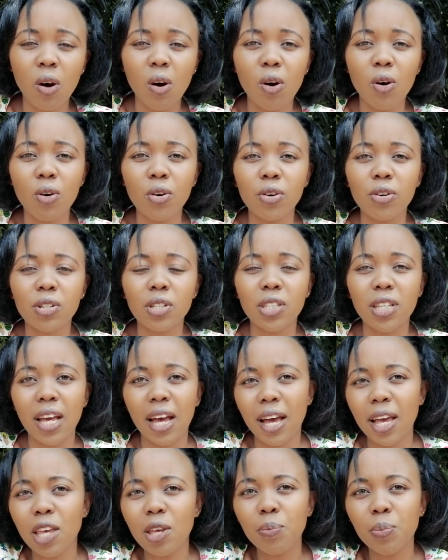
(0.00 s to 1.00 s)
or
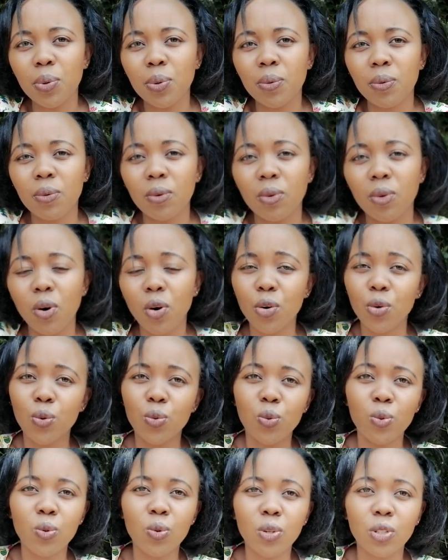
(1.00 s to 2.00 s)
Skype or
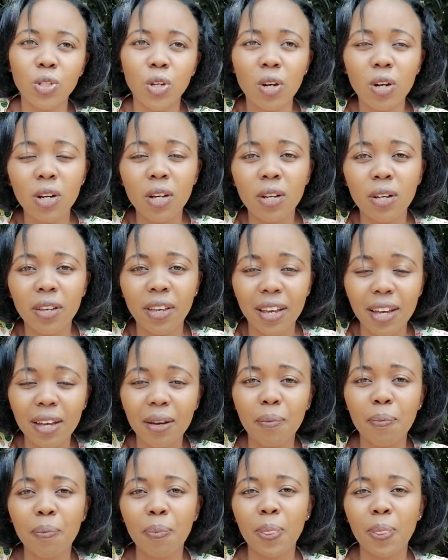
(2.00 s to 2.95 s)
Google Talk. Yeah.